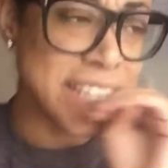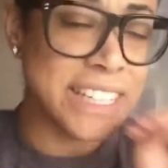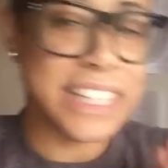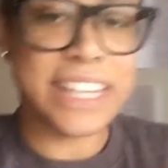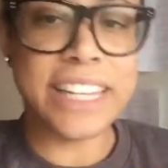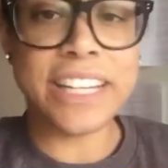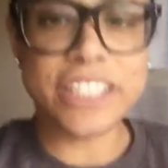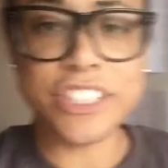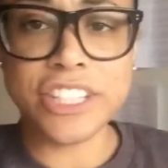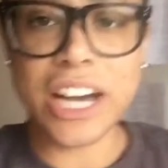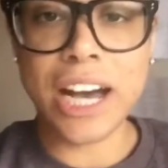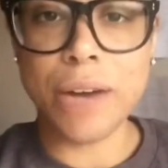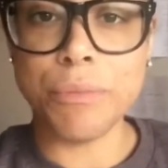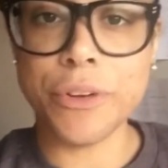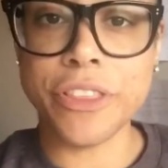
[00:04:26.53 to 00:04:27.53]
getting a
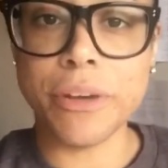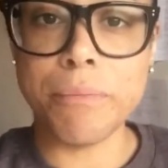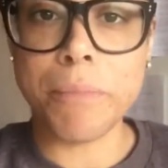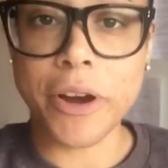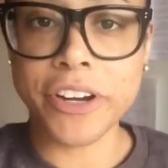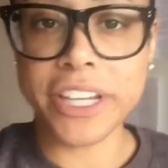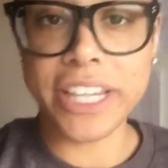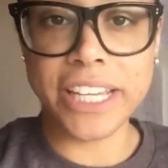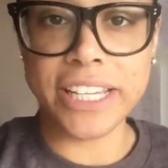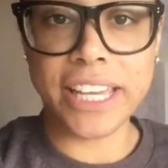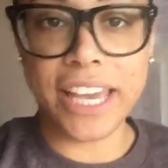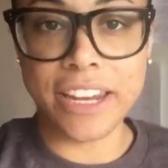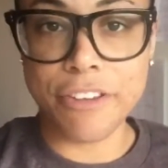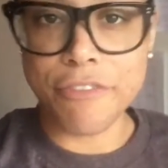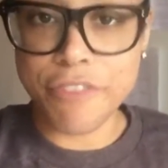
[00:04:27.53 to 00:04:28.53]
job with a marketing
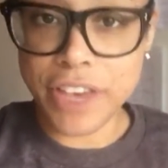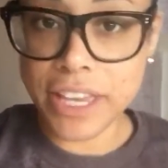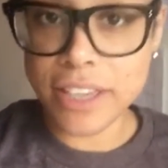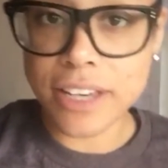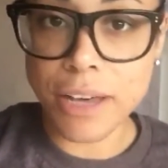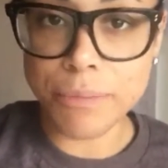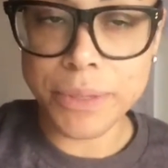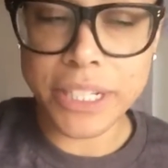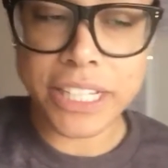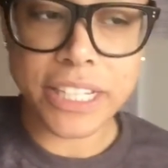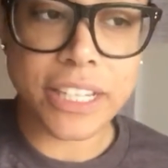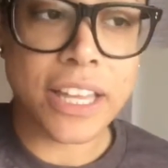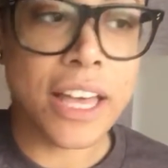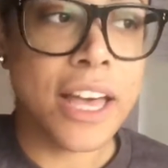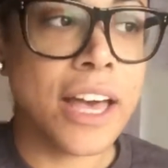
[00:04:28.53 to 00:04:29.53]
and event company.